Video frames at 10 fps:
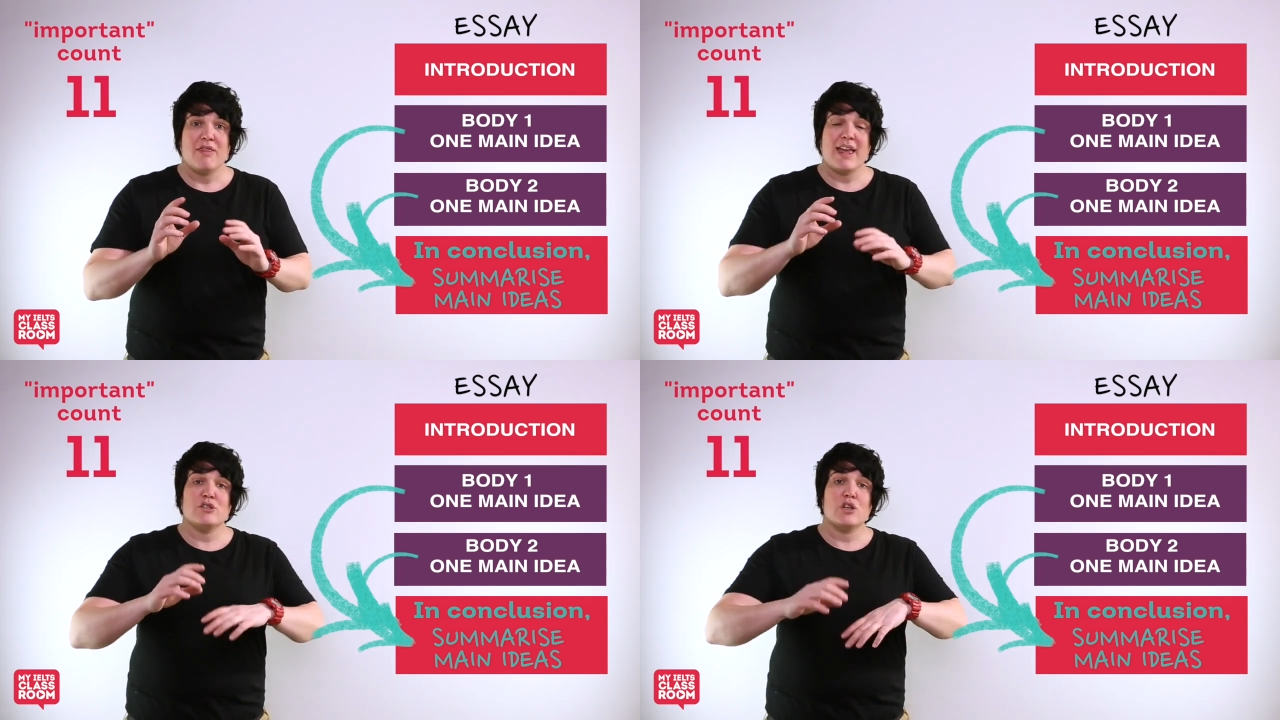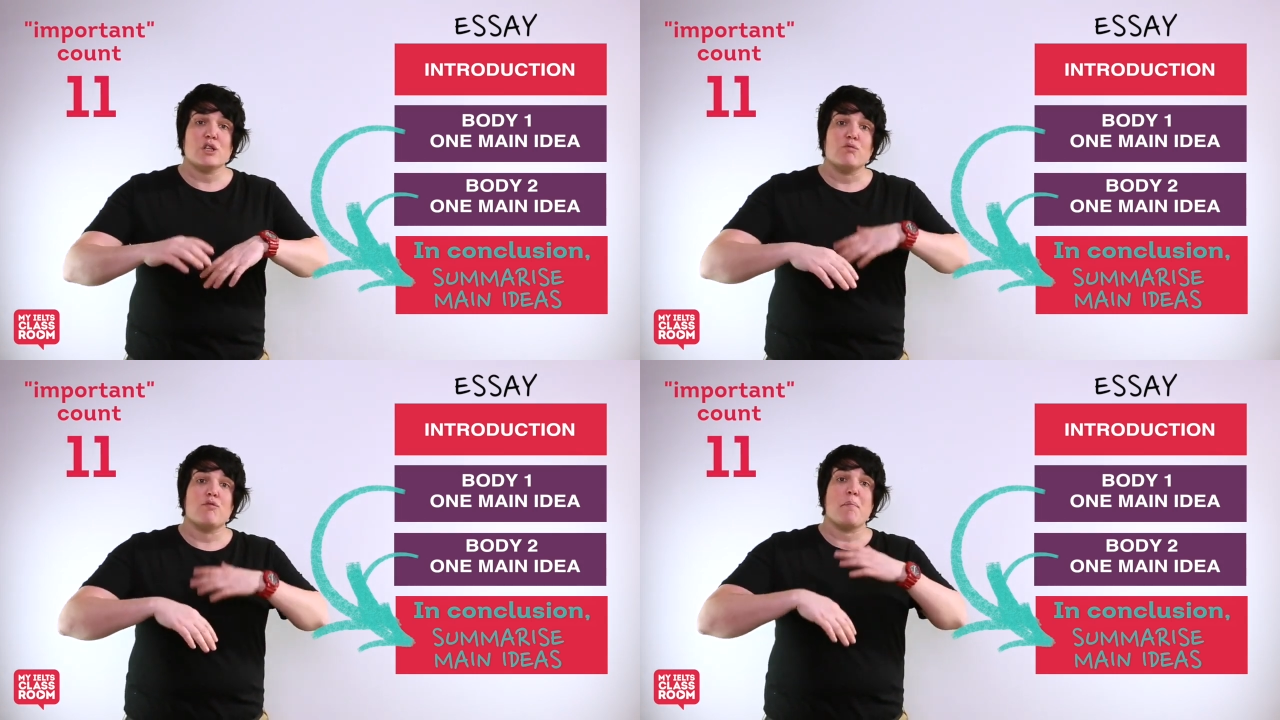They're
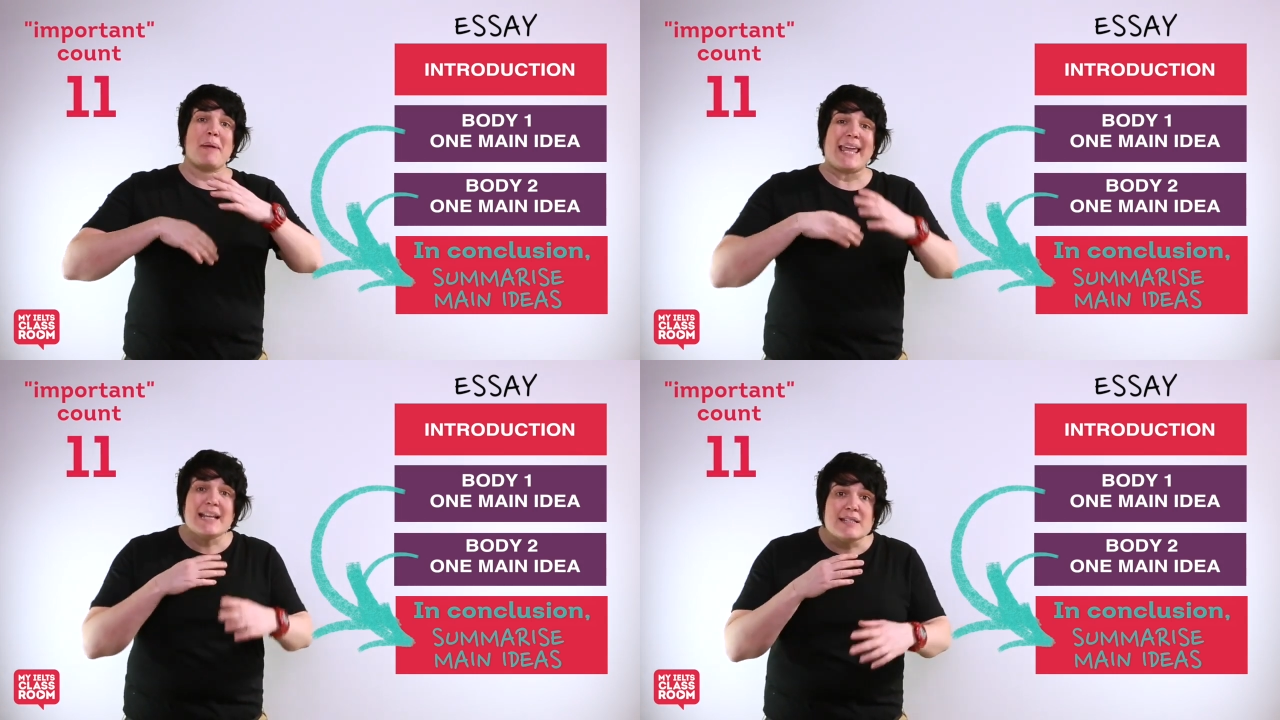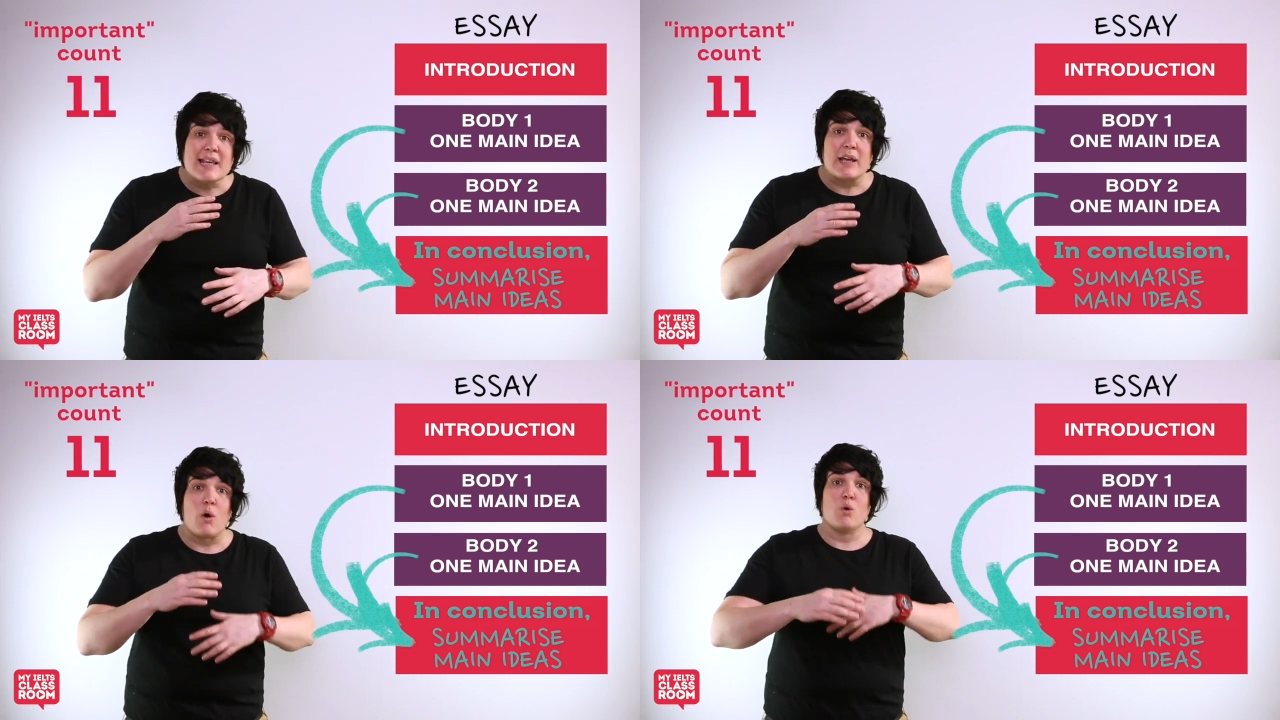just
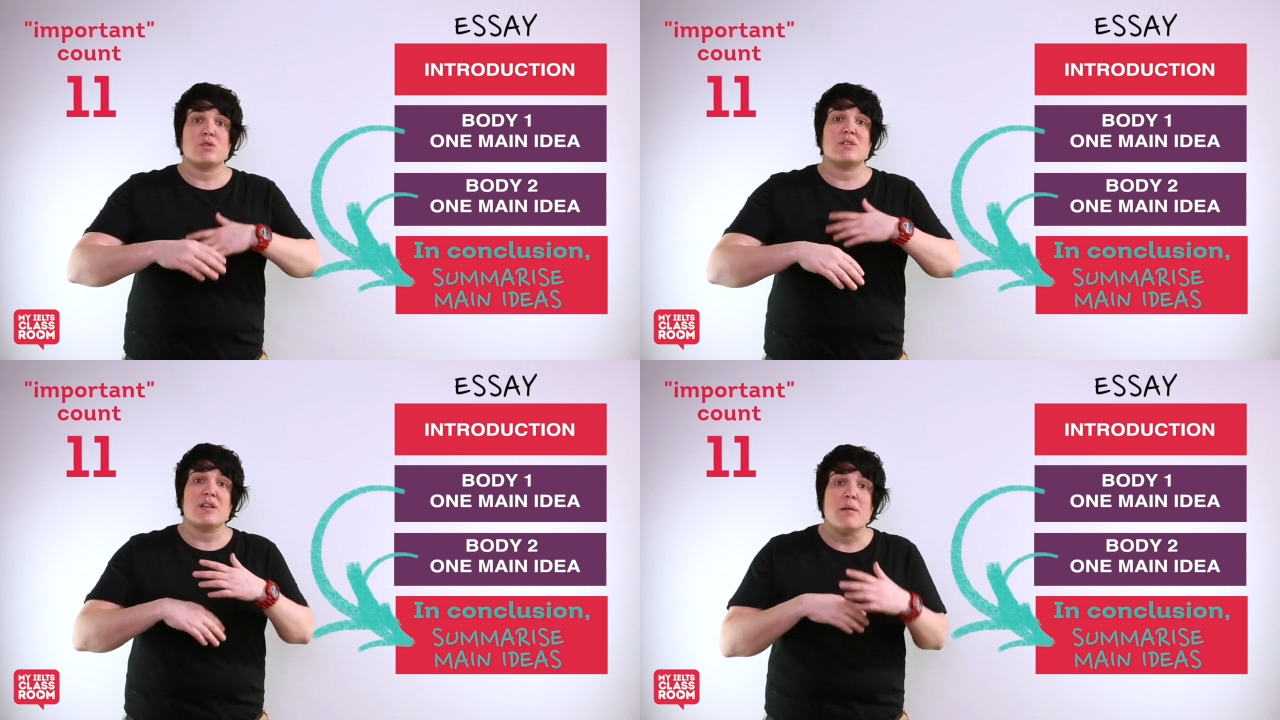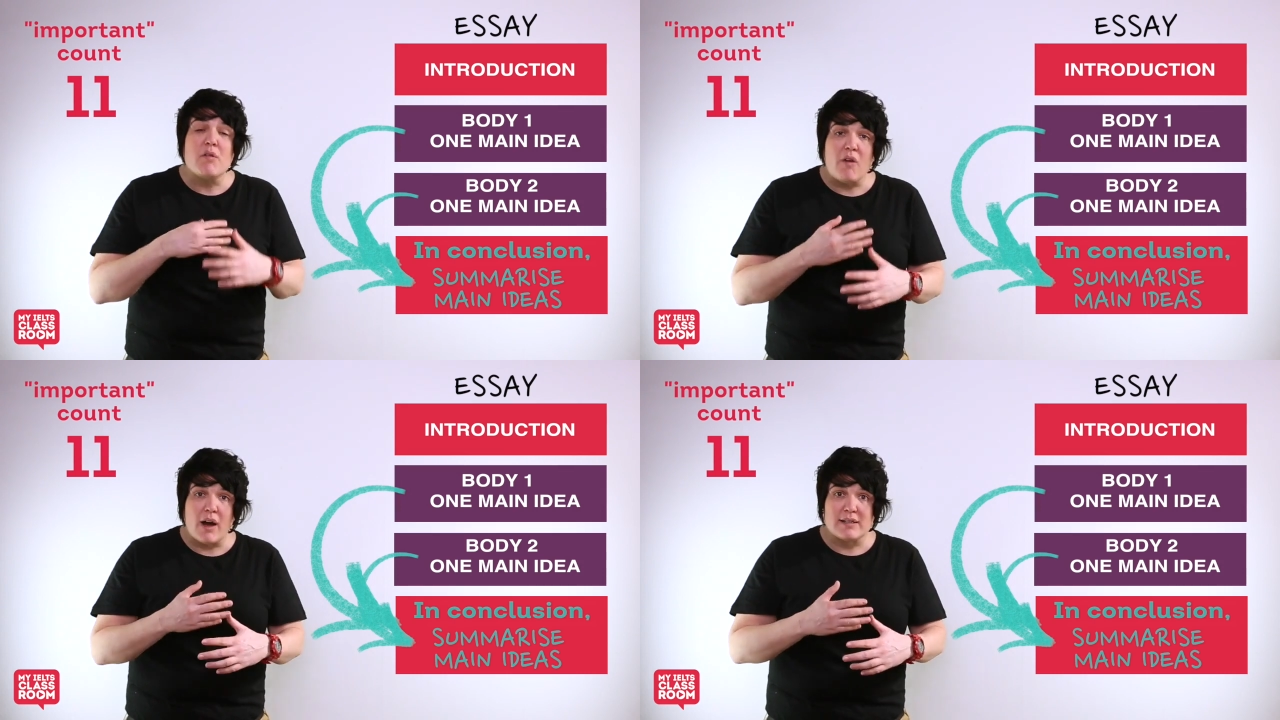repeating or
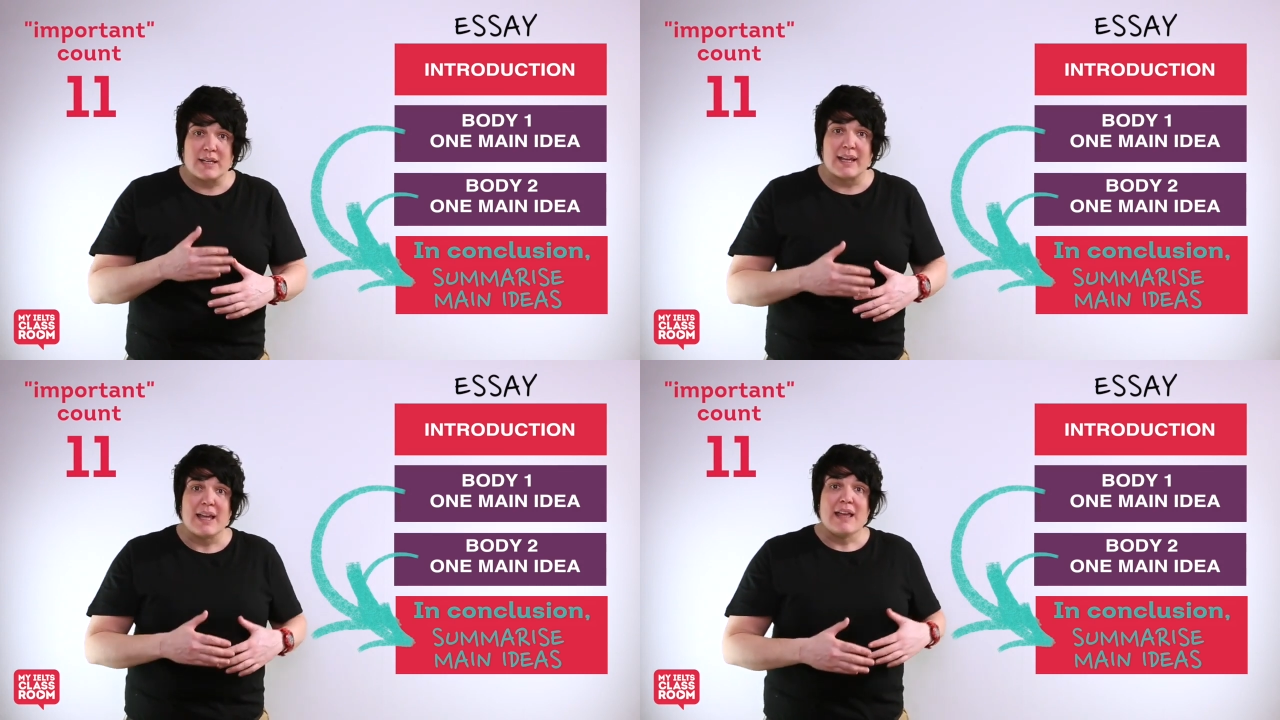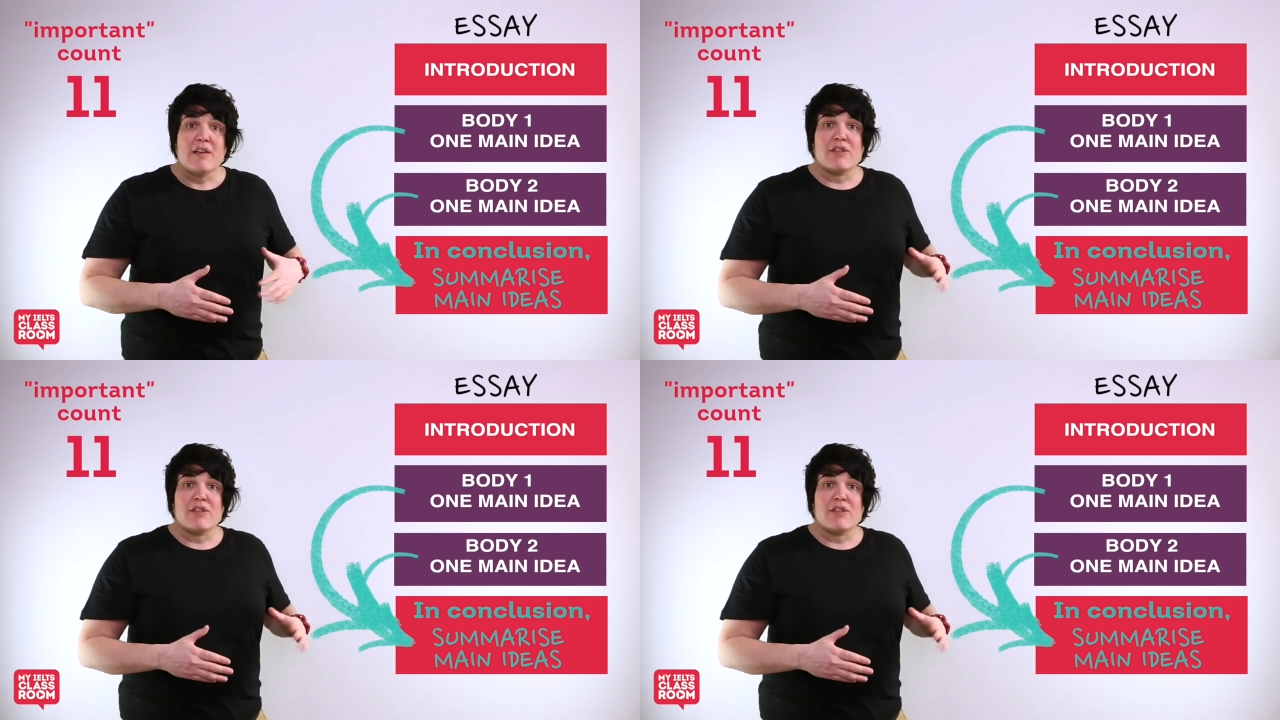summarizing